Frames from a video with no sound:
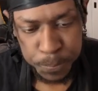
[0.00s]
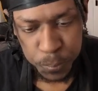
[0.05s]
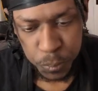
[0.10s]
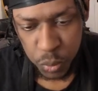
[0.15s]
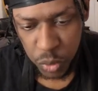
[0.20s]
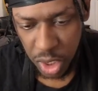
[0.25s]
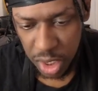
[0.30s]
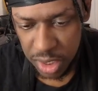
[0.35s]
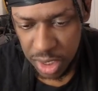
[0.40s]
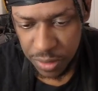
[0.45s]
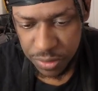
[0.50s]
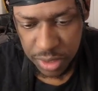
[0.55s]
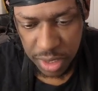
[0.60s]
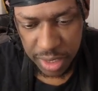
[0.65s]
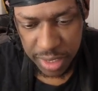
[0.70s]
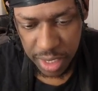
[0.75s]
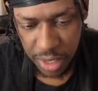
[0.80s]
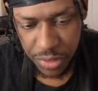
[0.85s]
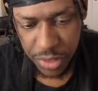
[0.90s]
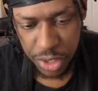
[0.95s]
I love
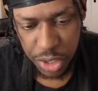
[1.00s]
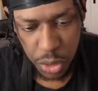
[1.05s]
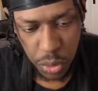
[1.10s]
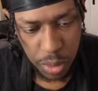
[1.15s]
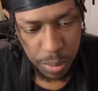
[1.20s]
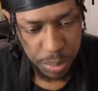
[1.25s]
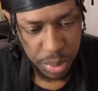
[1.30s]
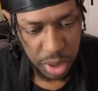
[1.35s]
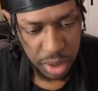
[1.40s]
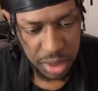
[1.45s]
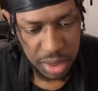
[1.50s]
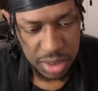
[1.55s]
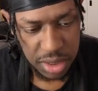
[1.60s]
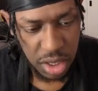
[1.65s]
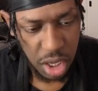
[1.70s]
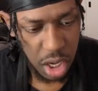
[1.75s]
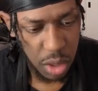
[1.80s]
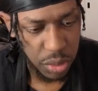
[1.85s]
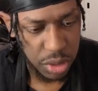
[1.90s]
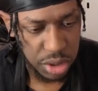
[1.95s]
checking out the new abilities. The
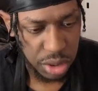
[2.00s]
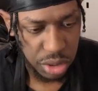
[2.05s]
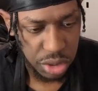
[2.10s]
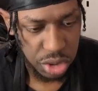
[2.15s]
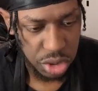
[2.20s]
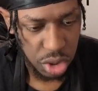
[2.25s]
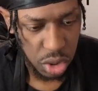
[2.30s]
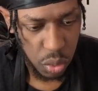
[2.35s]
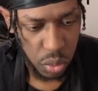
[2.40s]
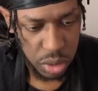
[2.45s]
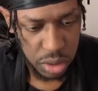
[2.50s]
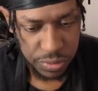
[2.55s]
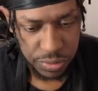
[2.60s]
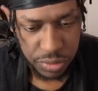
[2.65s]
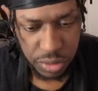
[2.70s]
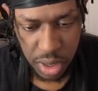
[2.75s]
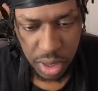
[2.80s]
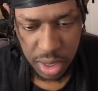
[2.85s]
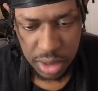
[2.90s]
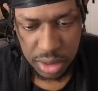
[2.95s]
artworks are so
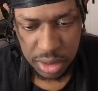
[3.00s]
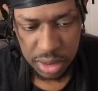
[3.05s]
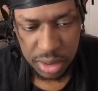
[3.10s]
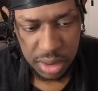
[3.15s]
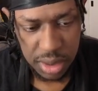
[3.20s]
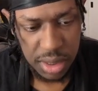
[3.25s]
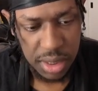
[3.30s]
wonderful, honestly.